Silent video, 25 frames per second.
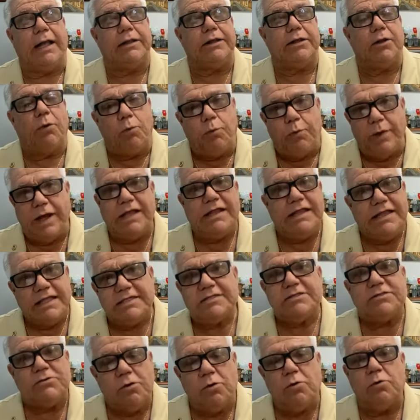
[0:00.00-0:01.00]
the way
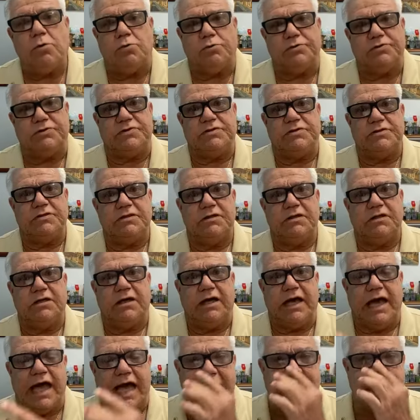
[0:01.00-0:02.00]
this goes
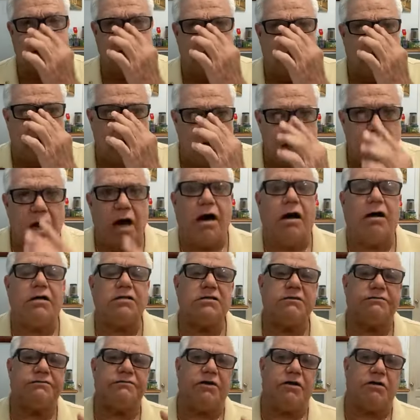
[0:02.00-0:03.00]
and the
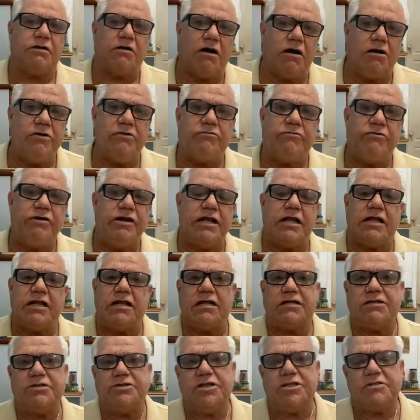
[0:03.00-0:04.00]
laws of the country
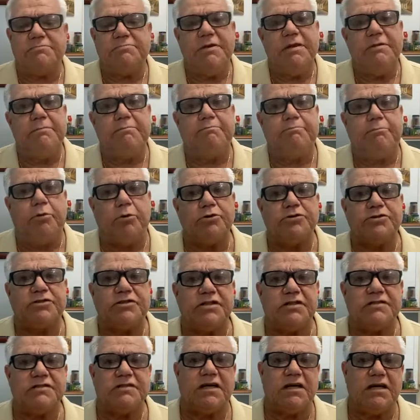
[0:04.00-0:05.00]
that are just being
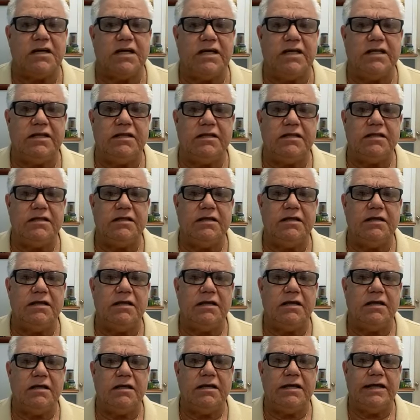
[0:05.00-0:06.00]
pushed aside
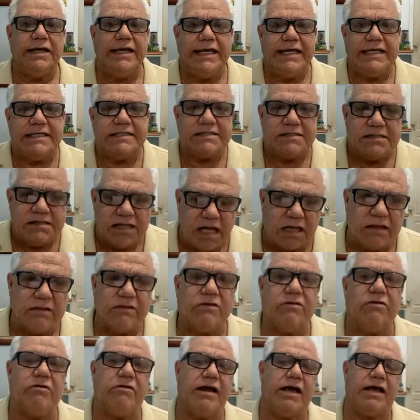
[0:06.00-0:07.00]
is
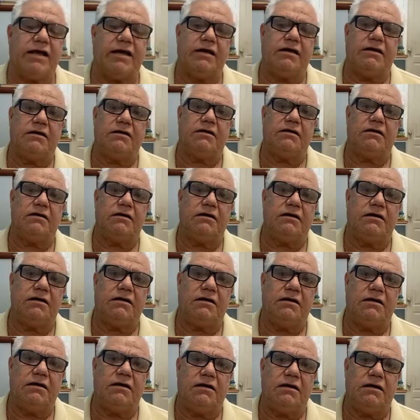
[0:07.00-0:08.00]
not correct.
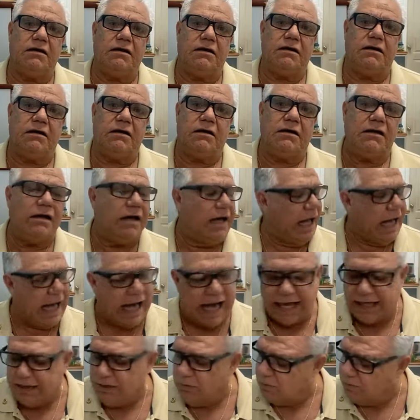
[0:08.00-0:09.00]

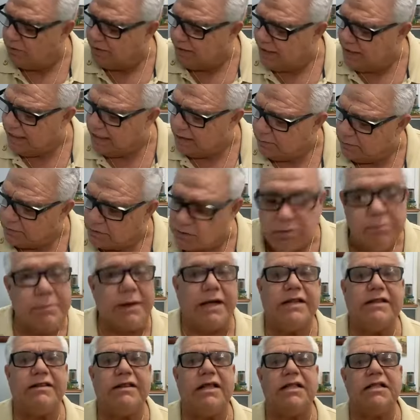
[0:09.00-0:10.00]
I, I don't care what
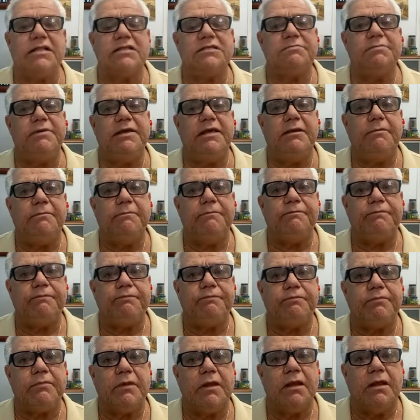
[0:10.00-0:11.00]
nobody tells me.
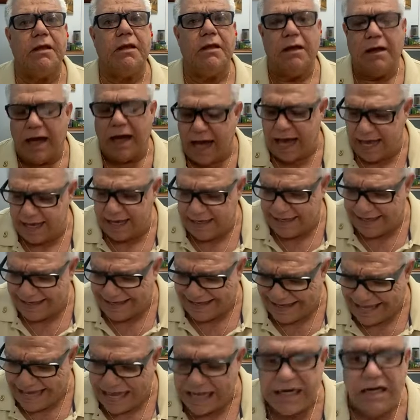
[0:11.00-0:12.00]
I
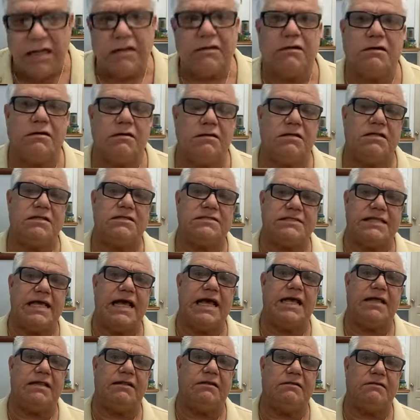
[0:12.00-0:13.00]
cannot
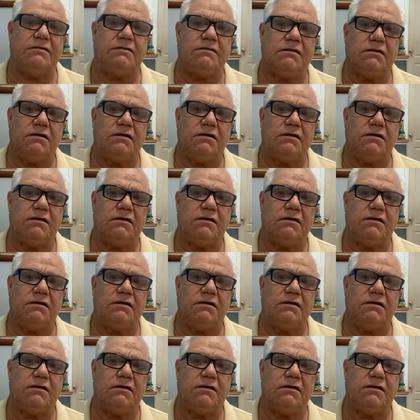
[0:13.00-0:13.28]
understand